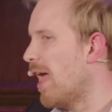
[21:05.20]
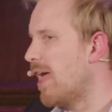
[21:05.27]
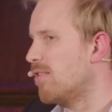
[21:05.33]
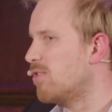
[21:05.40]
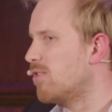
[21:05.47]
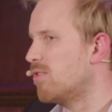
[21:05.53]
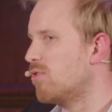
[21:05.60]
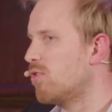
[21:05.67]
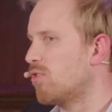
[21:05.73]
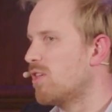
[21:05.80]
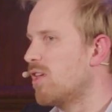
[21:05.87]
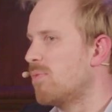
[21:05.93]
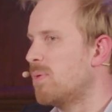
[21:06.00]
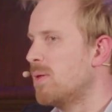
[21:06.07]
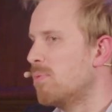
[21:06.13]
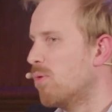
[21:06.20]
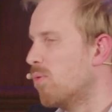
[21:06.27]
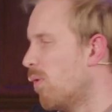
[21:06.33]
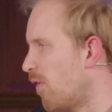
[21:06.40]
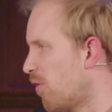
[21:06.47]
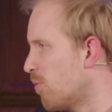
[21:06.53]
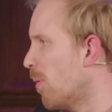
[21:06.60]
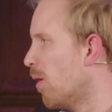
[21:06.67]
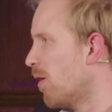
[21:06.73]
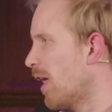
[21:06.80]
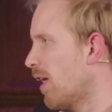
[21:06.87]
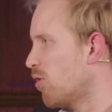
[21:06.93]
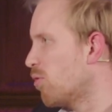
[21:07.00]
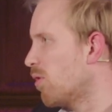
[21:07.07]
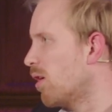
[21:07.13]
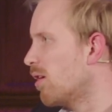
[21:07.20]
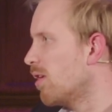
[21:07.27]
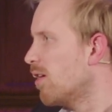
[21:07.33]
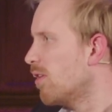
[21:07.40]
and just give people one small cash grant.